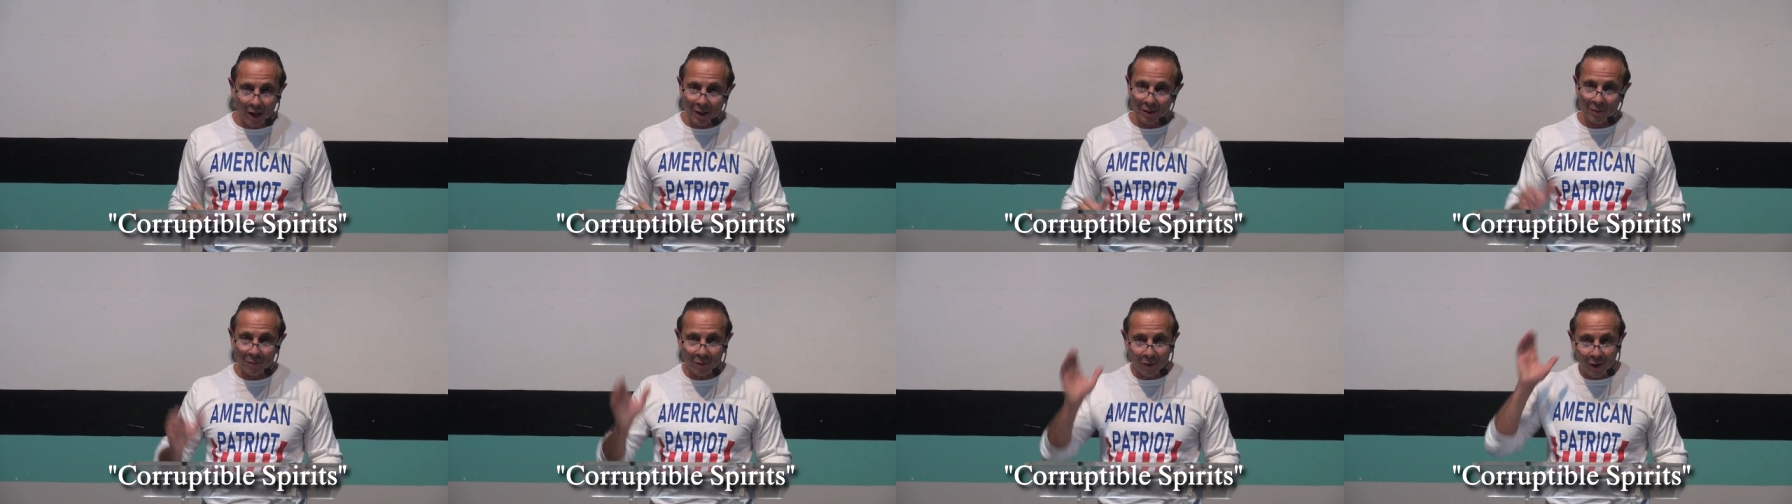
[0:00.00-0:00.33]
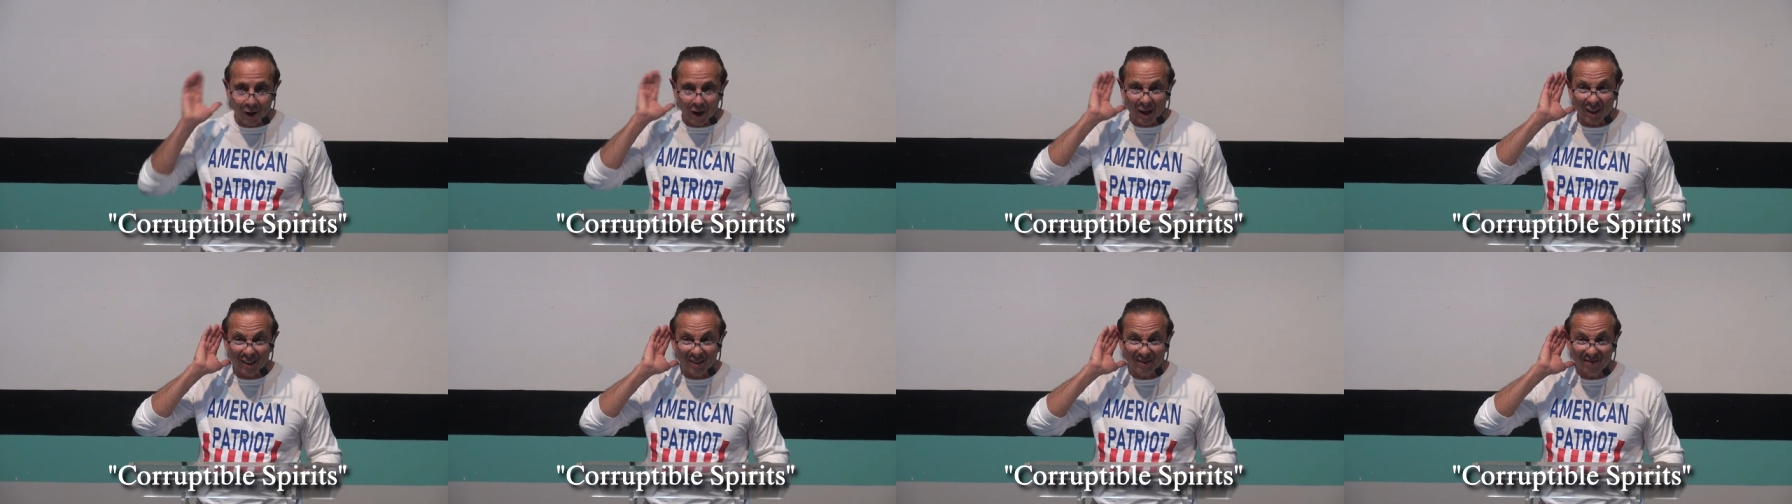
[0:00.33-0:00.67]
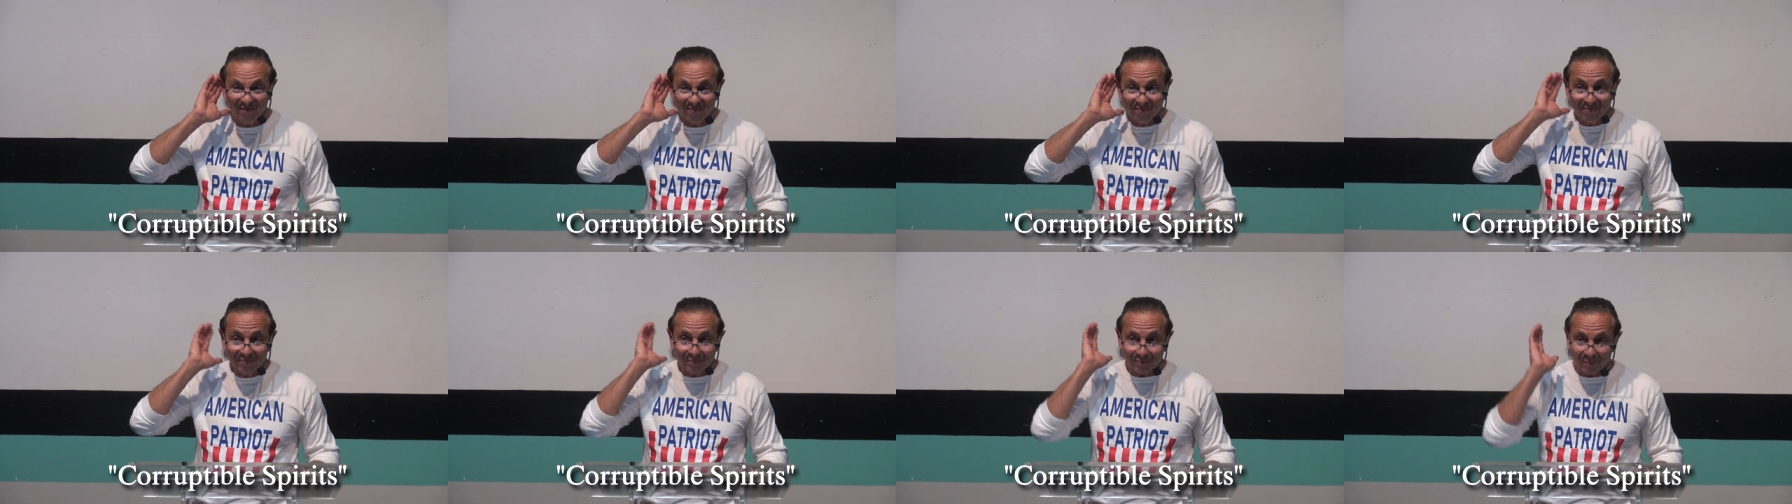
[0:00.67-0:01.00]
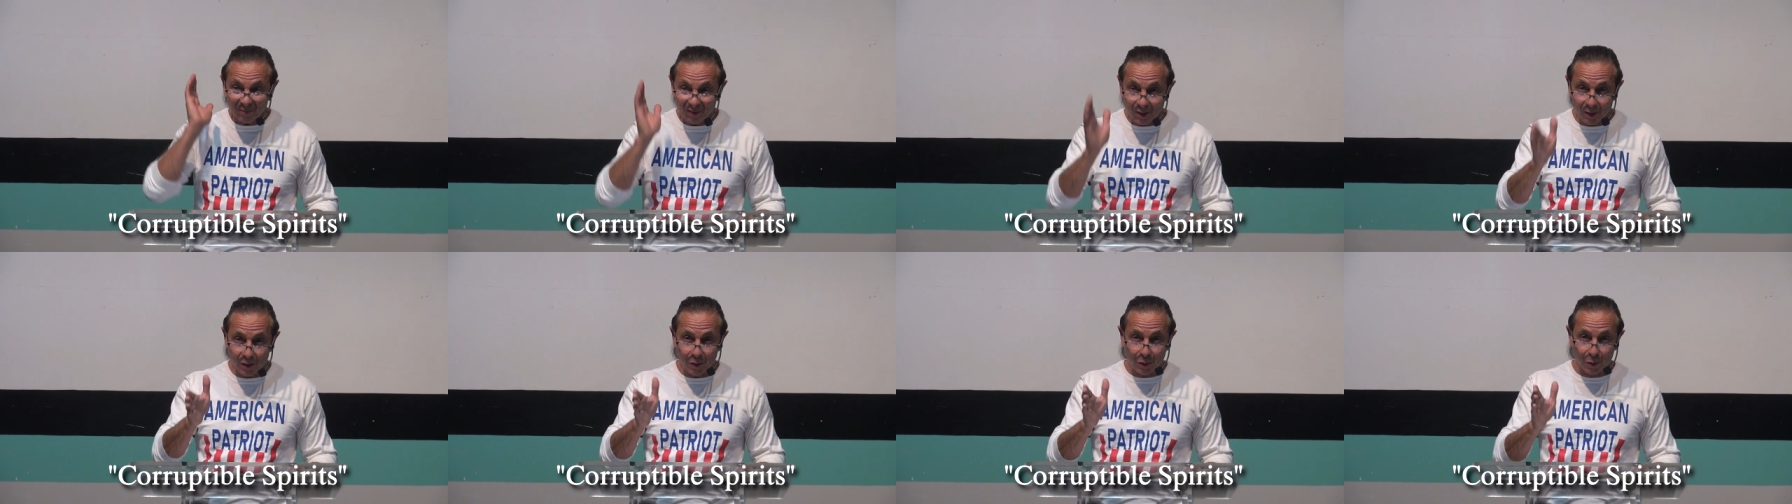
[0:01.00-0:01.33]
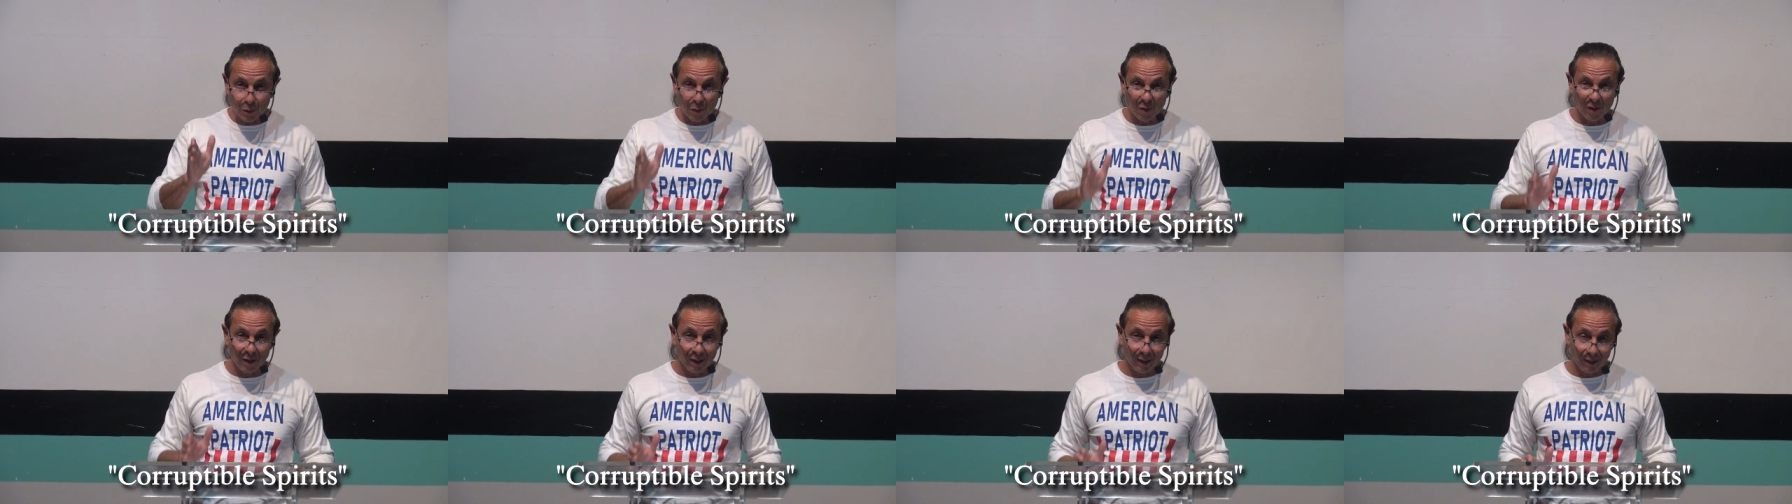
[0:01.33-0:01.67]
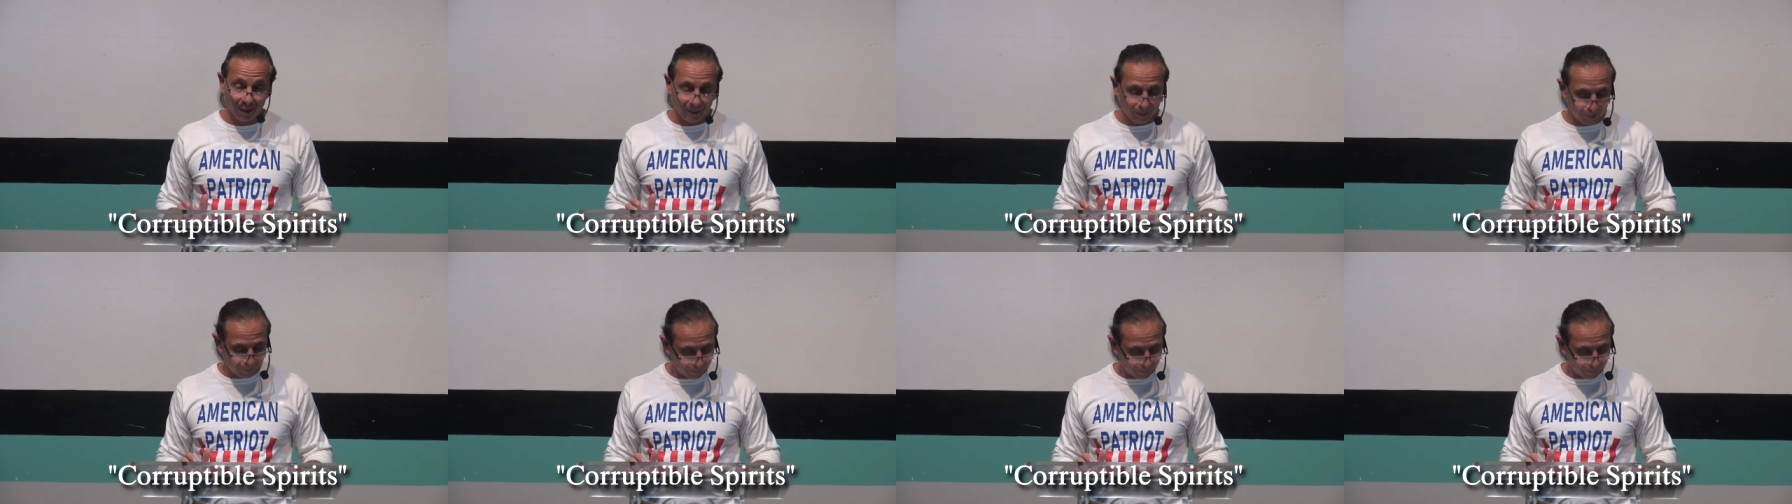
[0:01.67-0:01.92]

and what? Destroyed.